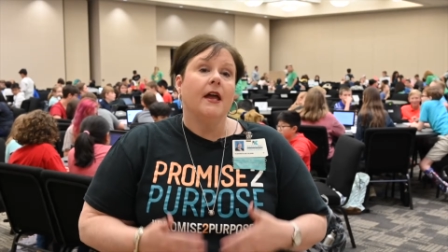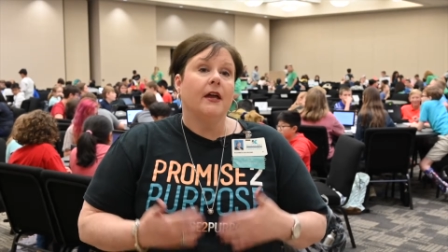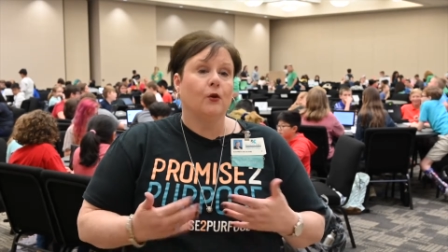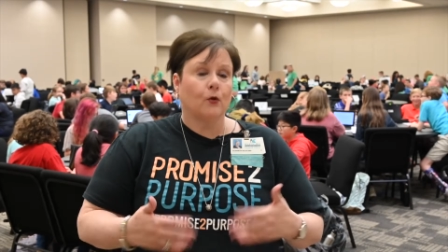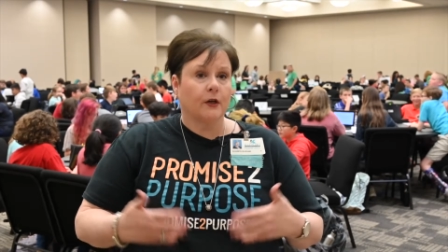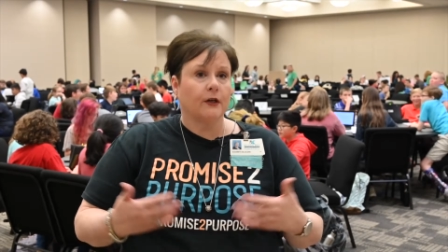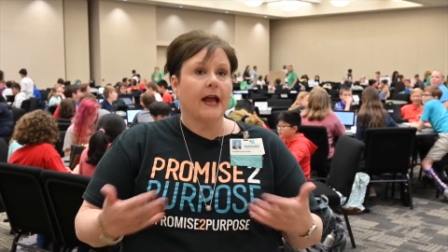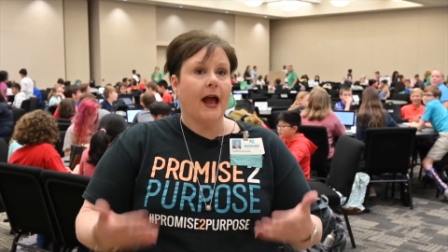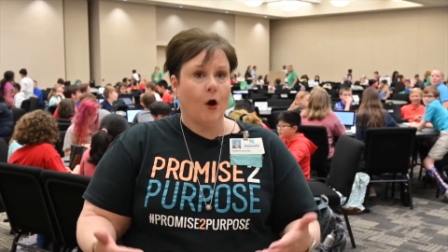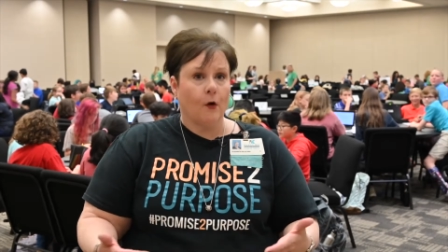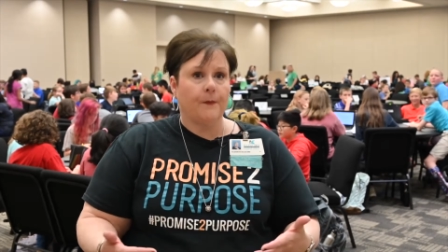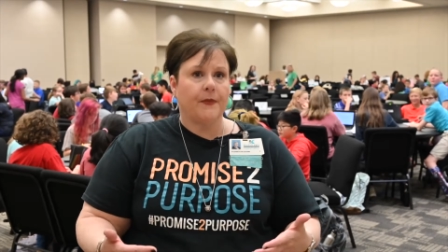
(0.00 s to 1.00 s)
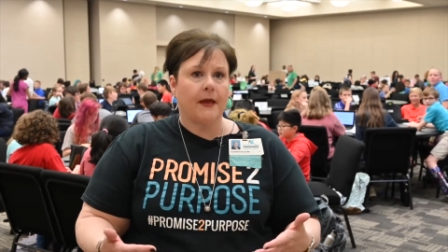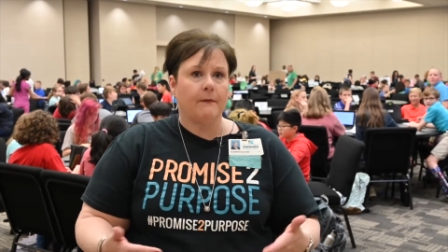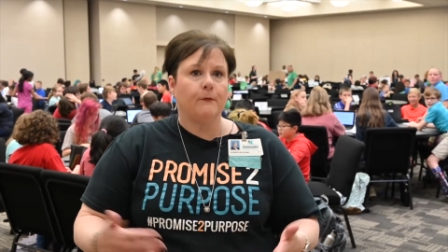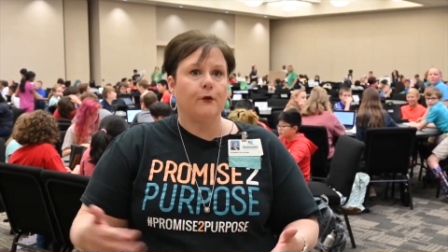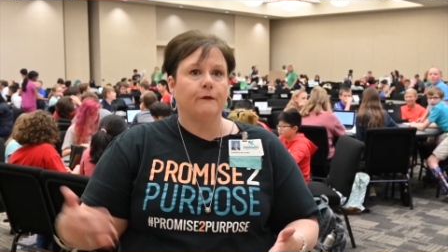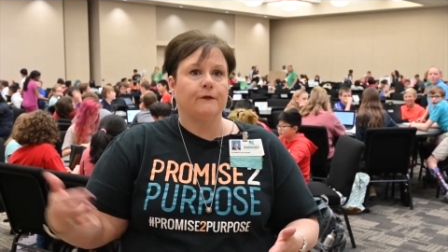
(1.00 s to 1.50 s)
in order to help them
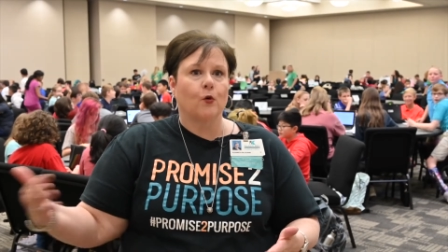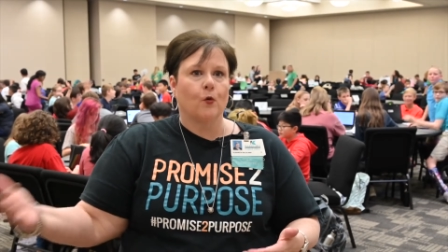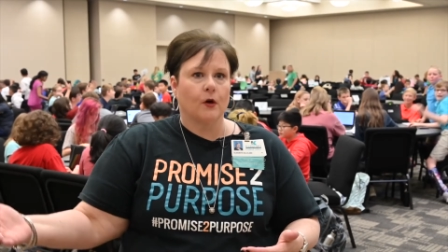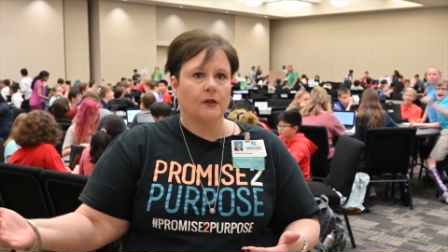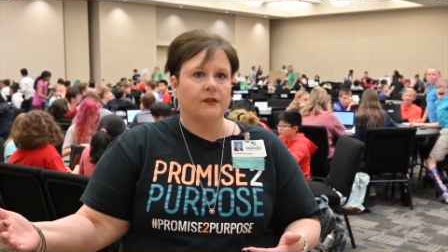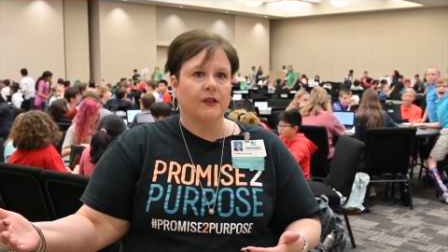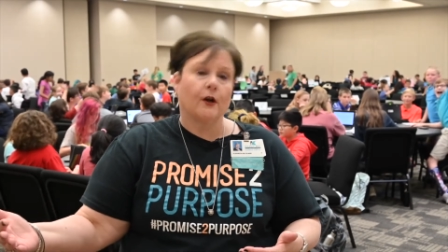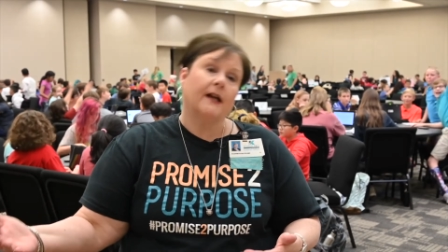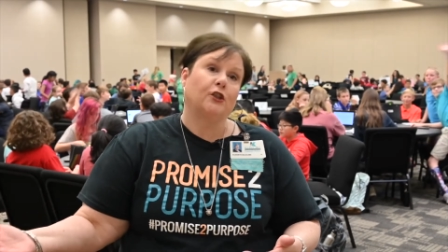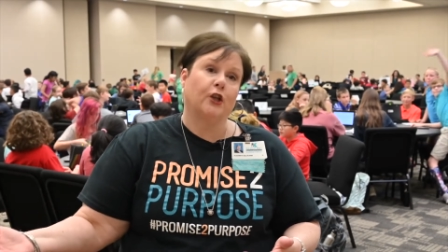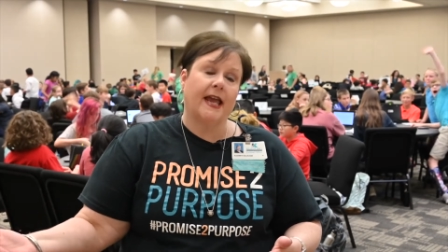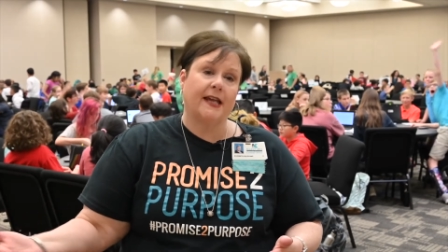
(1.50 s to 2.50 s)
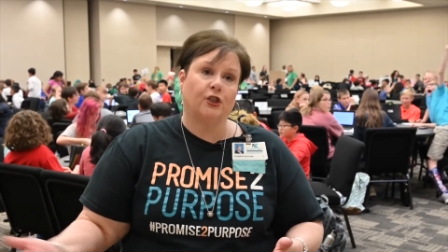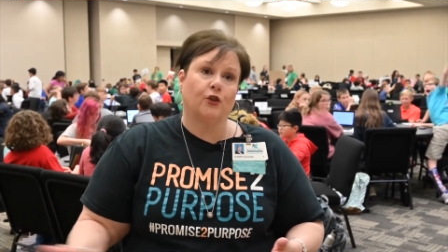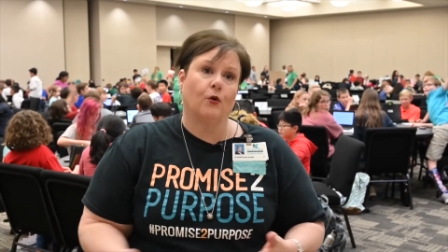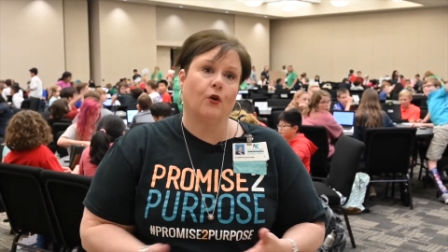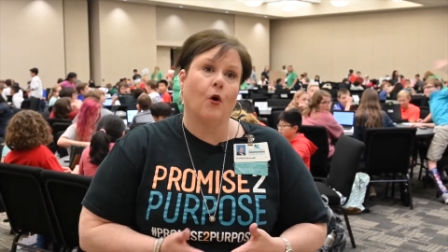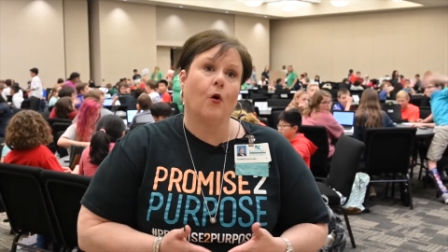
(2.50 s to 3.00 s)
move towards their
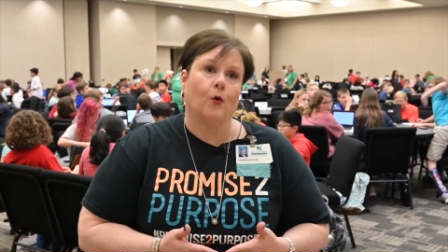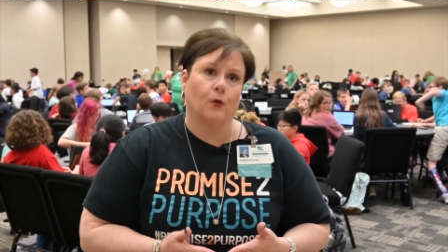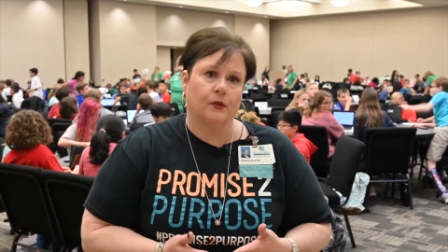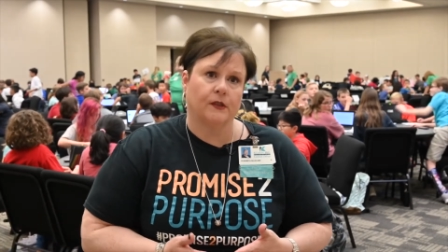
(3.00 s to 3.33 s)
educational goals.